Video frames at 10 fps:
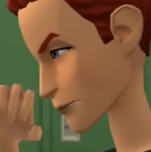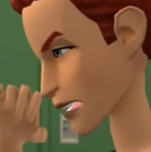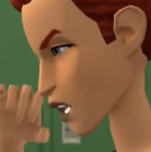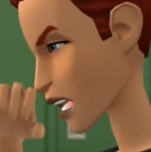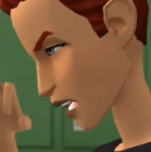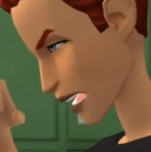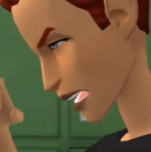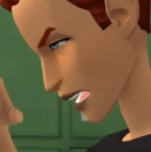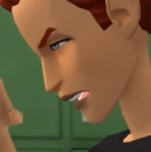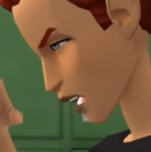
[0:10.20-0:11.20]
me wanna
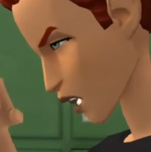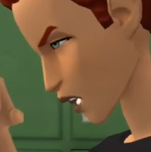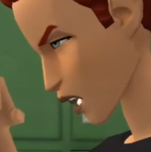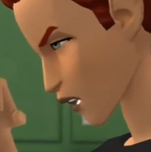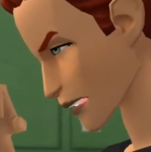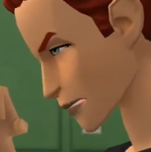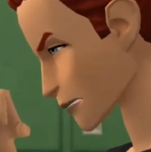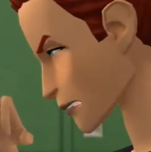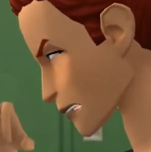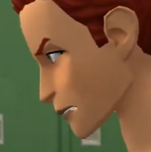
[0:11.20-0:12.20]
shave it all off.
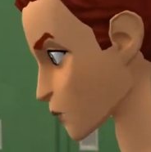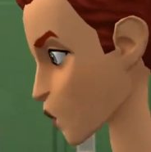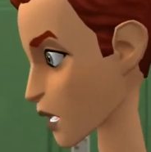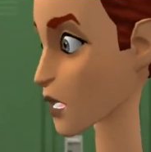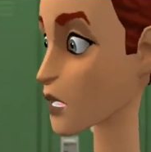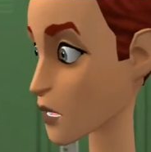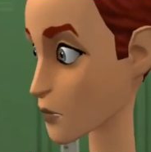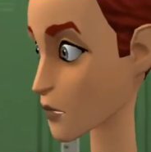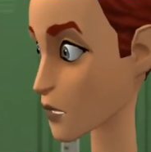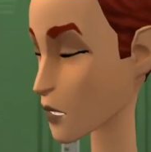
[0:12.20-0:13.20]
Oh wait
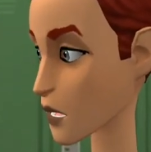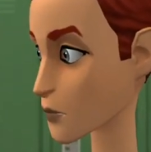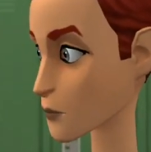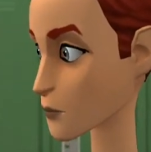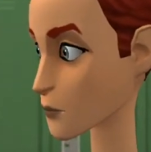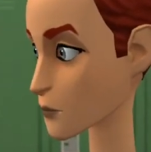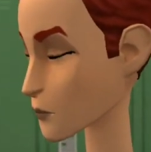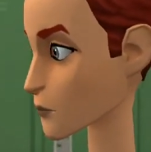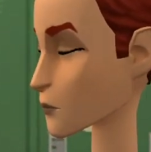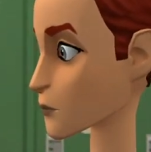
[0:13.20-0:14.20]
that's right.
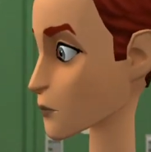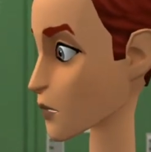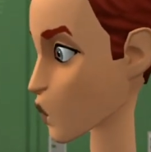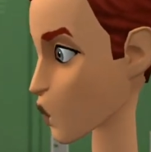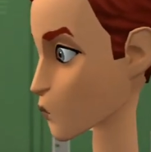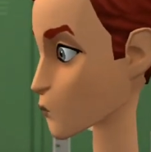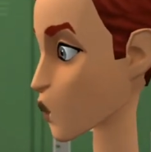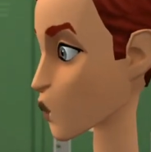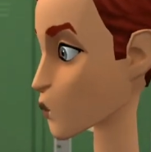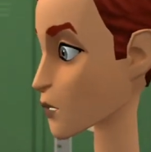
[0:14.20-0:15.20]
Don's
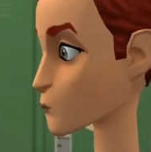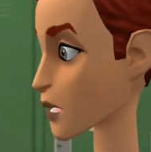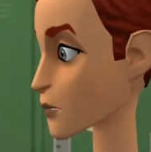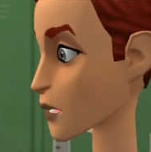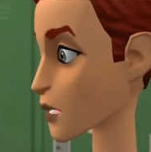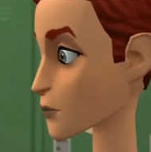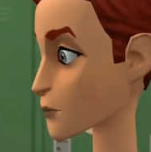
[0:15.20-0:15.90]
bald so maybe.